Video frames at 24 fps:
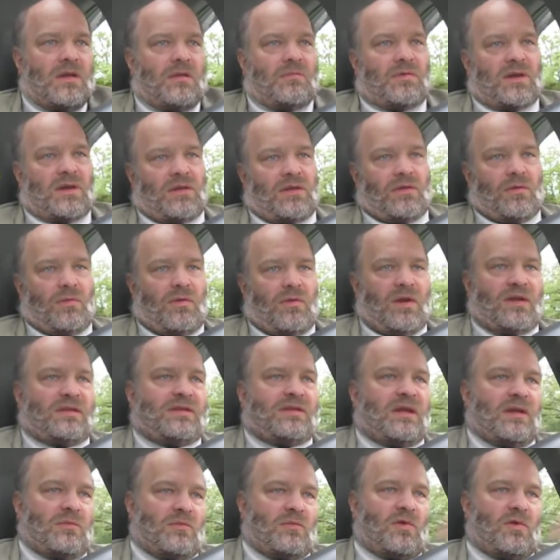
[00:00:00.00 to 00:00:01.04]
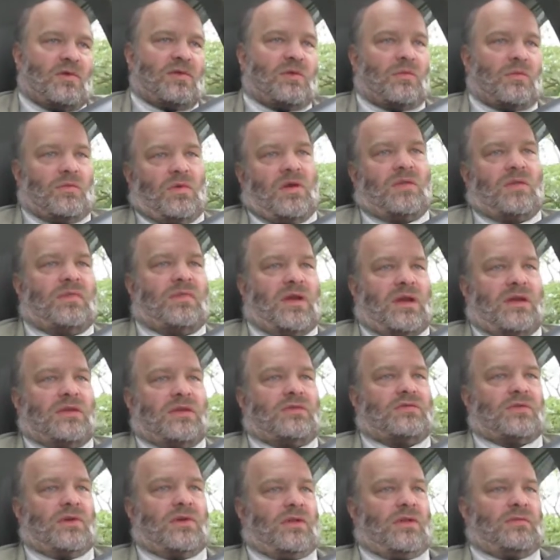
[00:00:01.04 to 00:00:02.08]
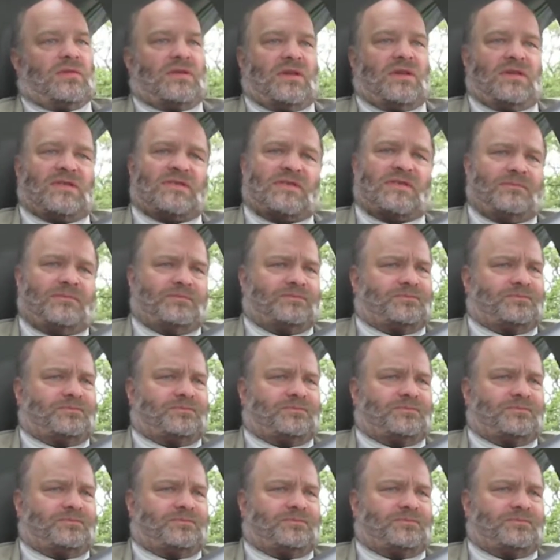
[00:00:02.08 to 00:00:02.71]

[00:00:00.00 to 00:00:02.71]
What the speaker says: But I don't want to take more than one Benadryl, because